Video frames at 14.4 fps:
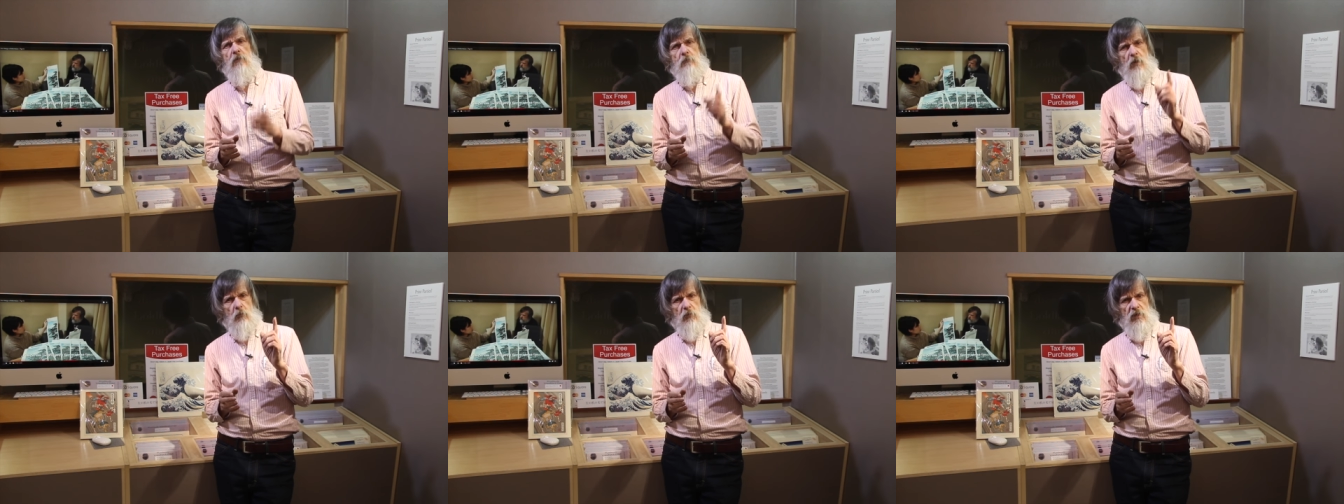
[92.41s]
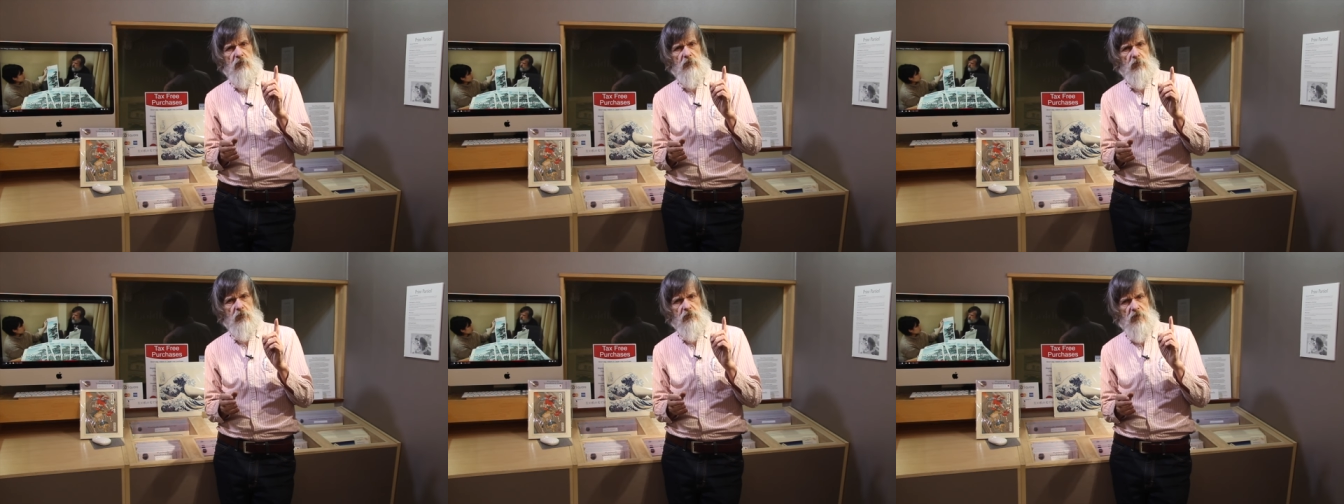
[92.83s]
but we
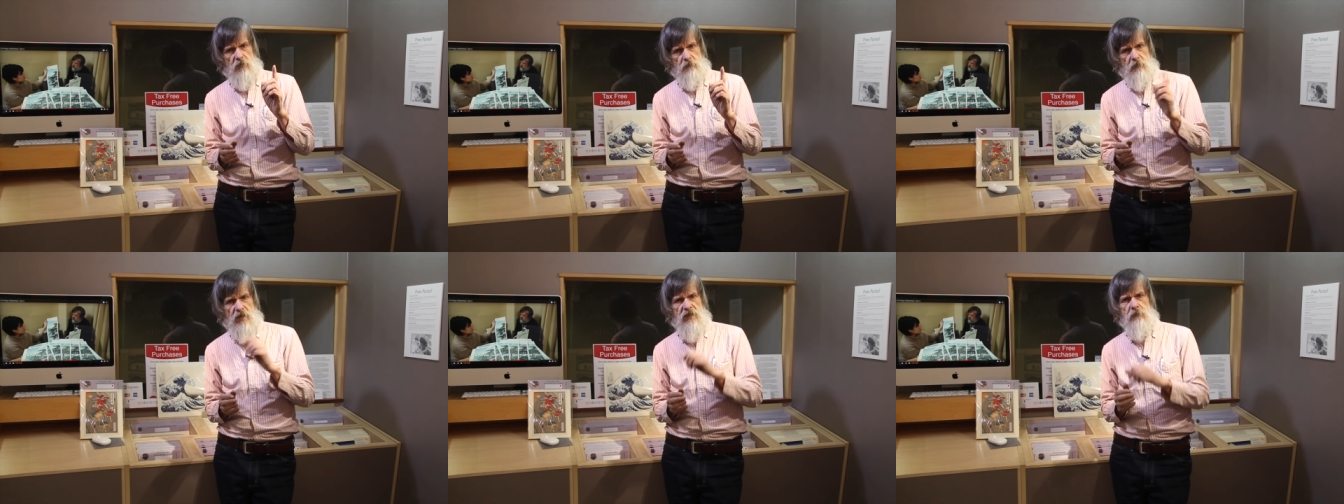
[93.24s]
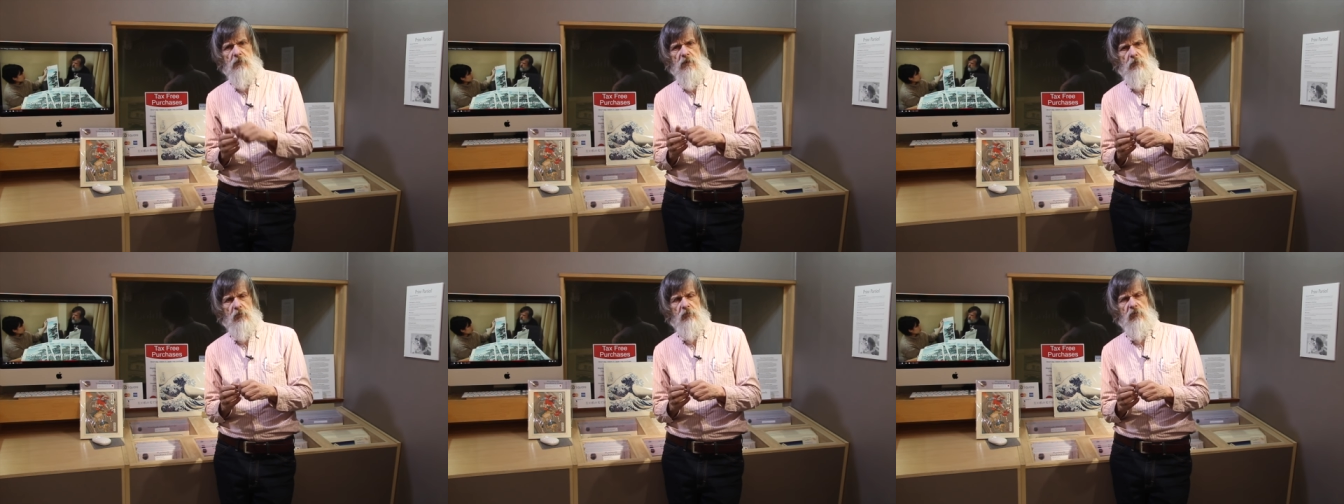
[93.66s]
have learned that many
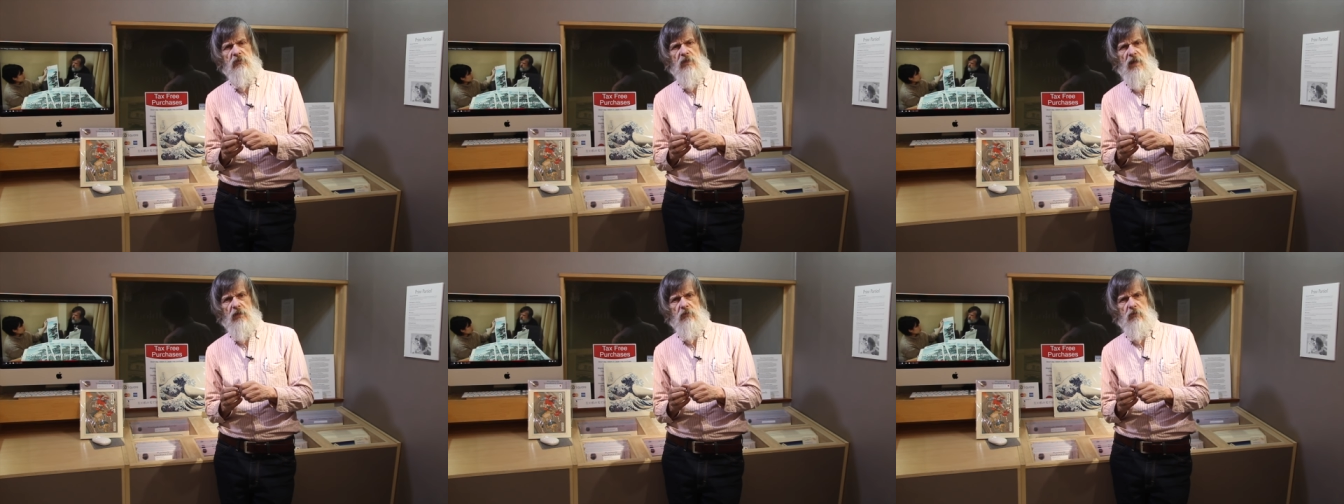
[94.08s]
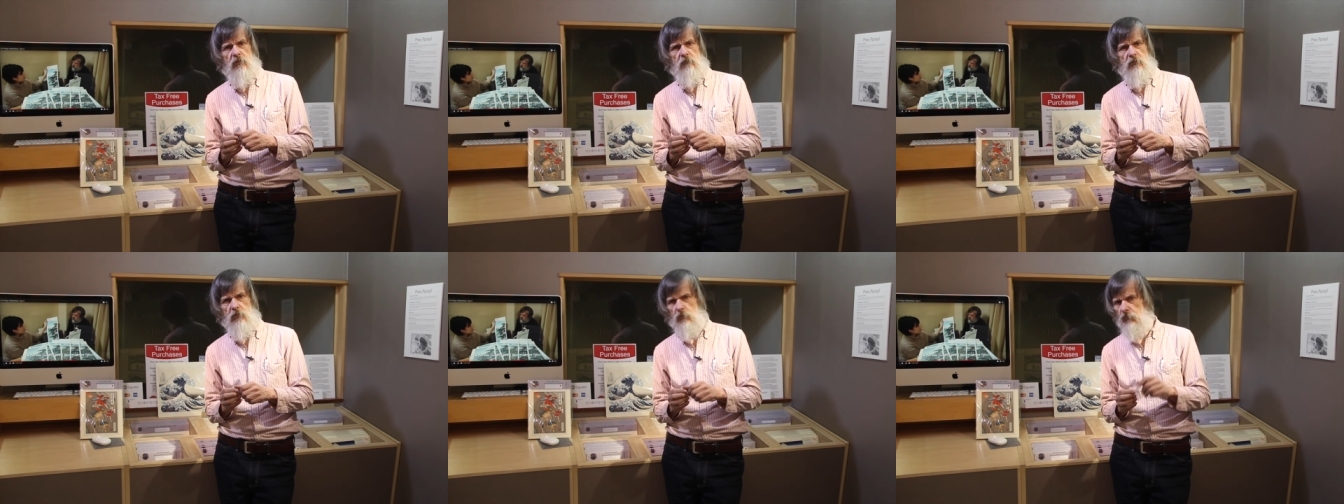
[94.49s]
people are a tad
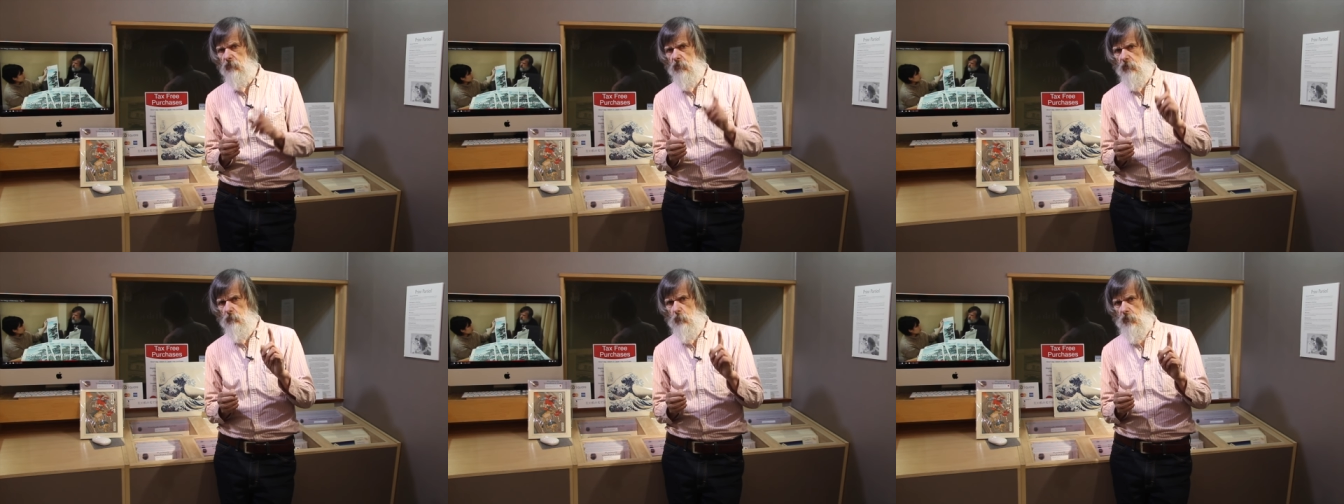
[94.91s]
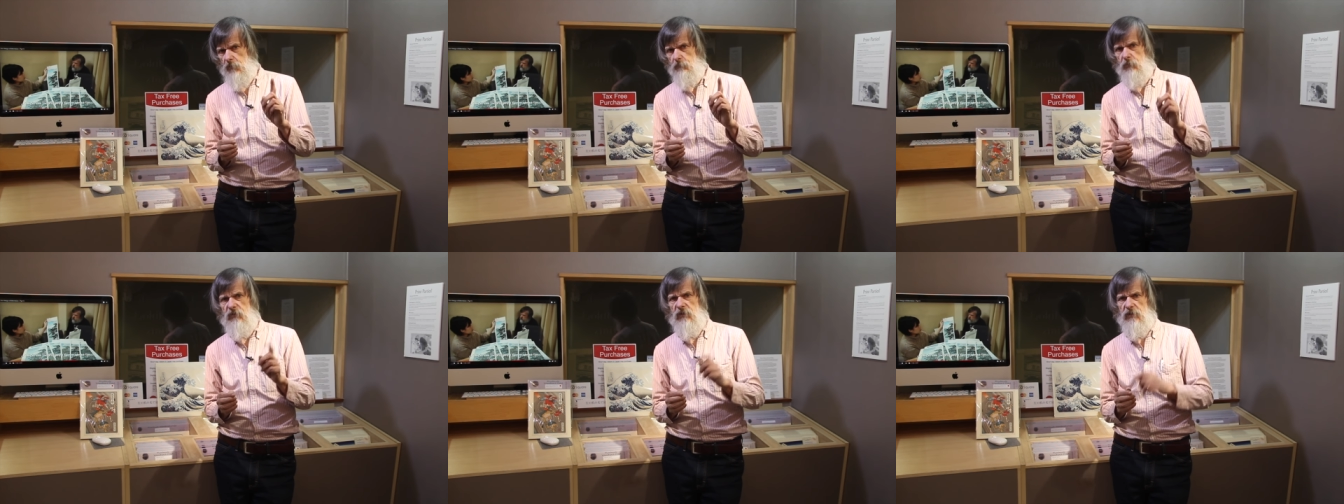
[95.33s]
confused on
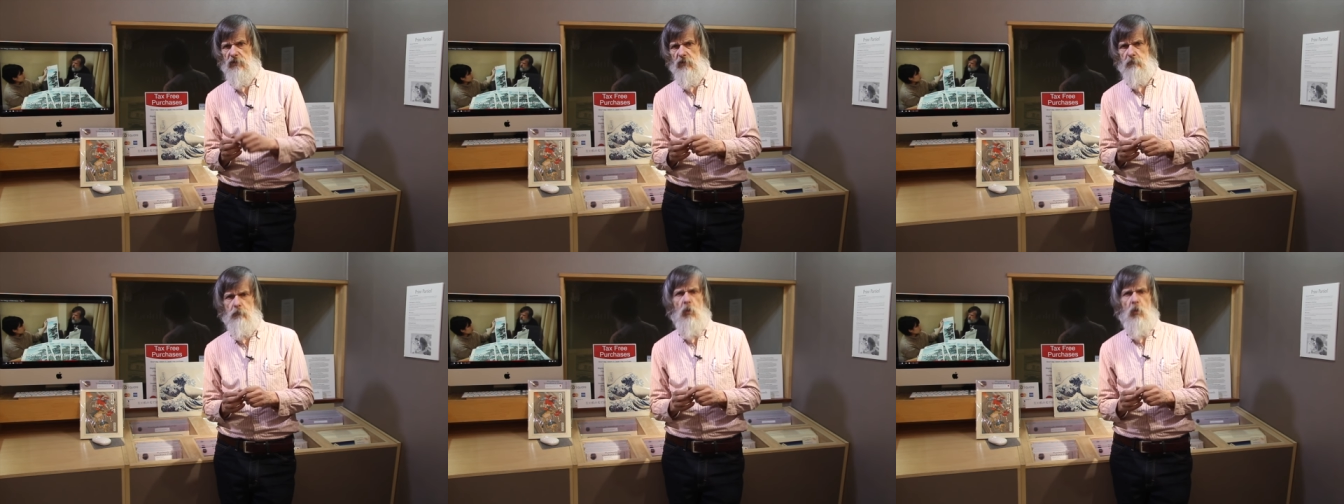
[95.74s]
one particular